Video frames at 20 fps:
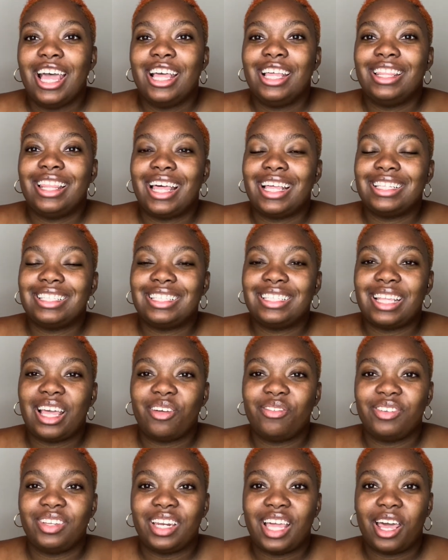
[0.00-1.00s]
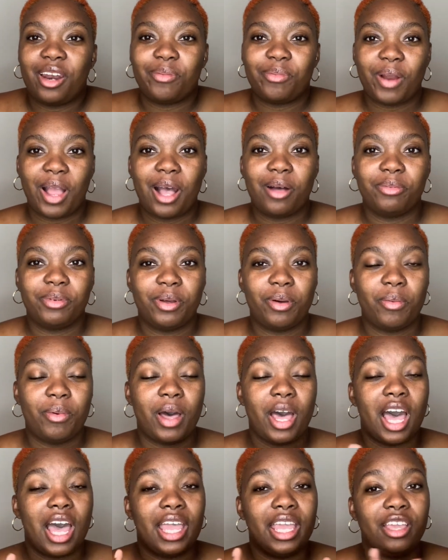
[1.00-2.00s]
That's definitely not a
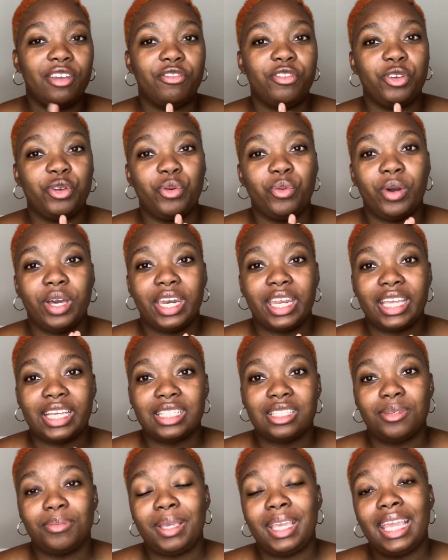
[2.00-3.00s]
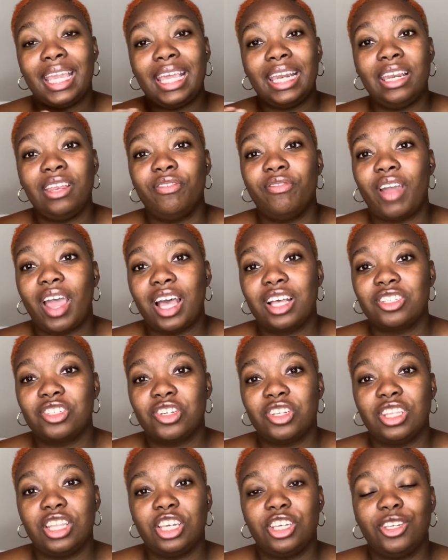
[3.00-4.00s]
problem. If you want to get to me any
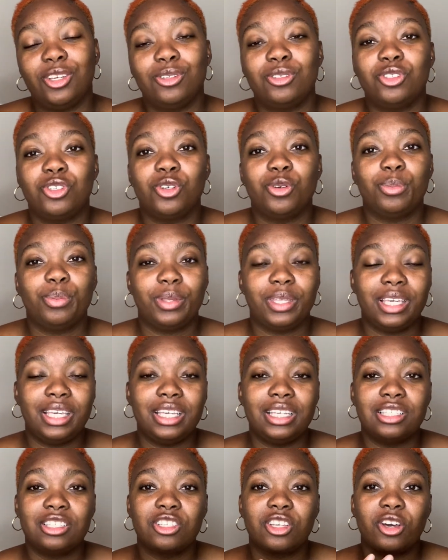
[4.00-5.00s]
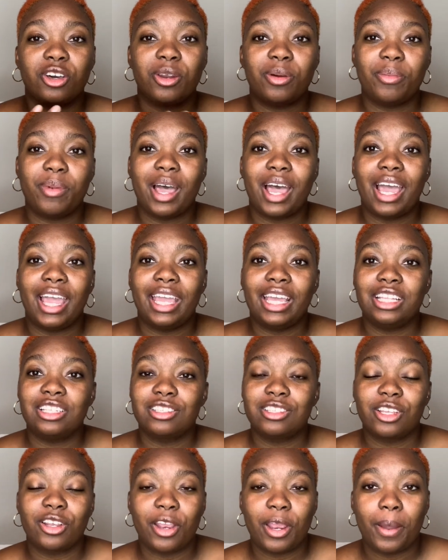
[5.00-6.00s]
faster than YouTube, please go to my
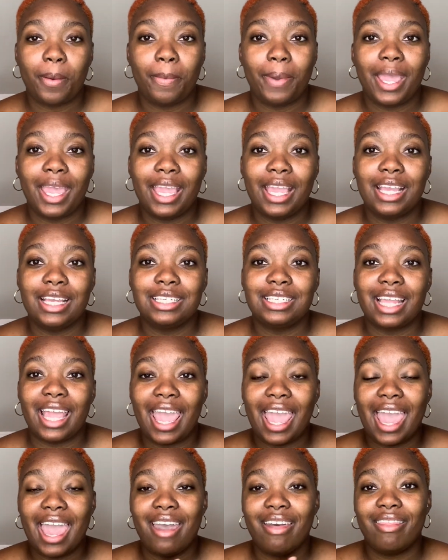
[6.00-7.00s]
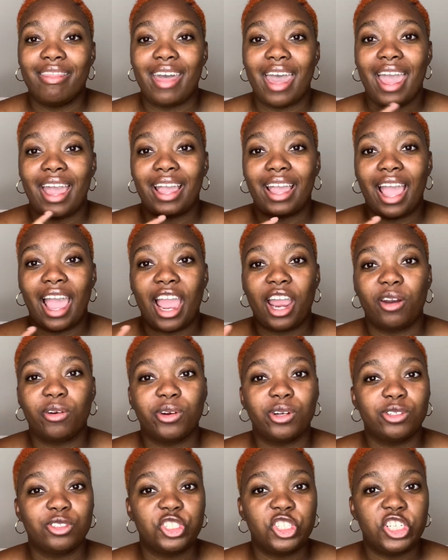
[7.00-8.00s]
Instagram page at
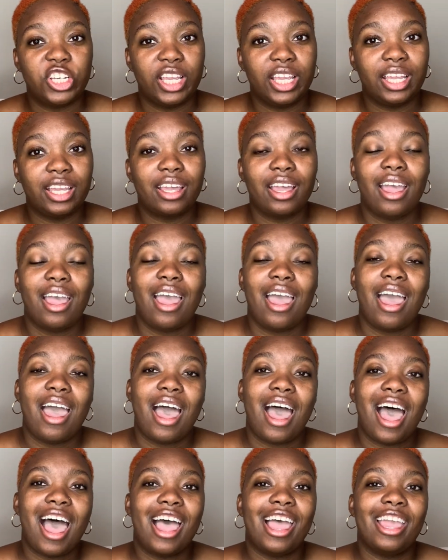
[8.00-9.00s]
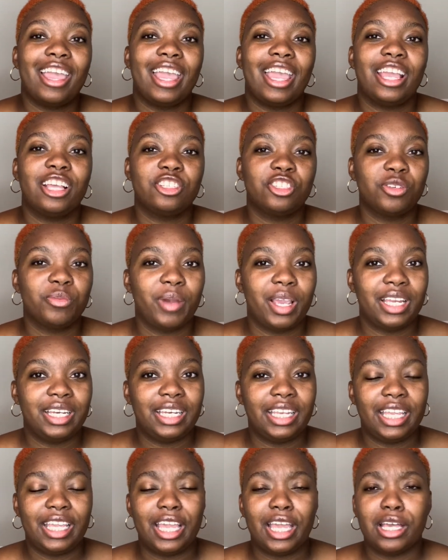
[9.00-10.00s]
ThatChiroChick. I answer my
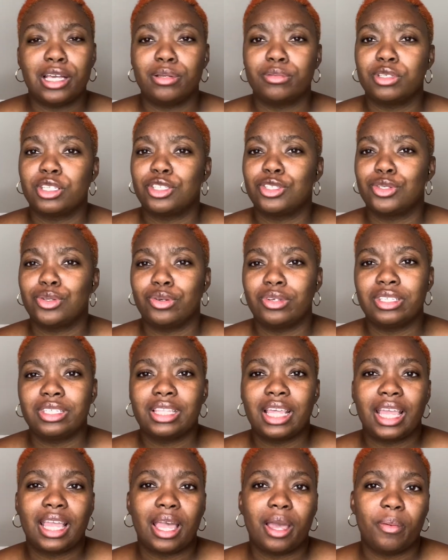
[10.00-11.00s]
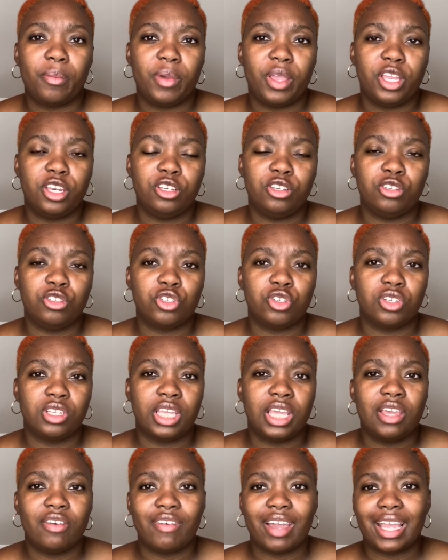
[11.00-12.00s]
DMs as soon as they come in,
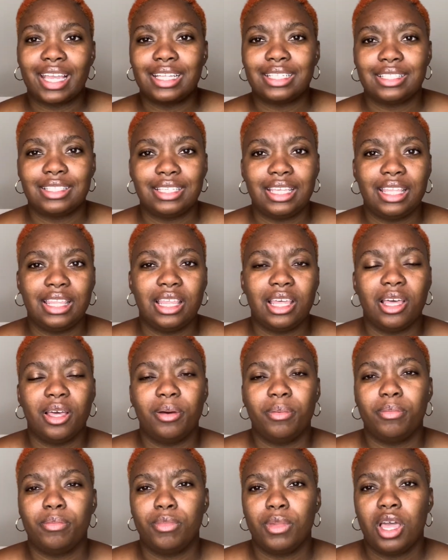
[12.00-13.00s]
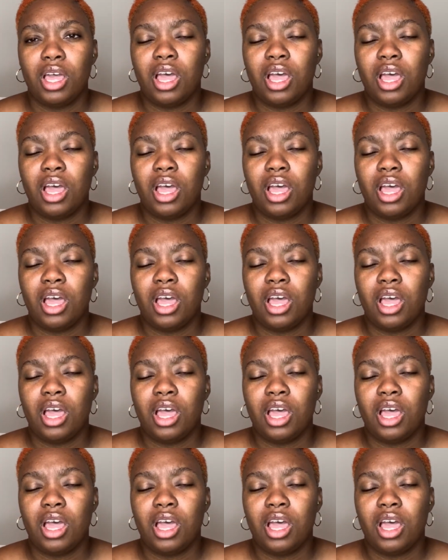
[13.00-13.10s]
usually if I can see them.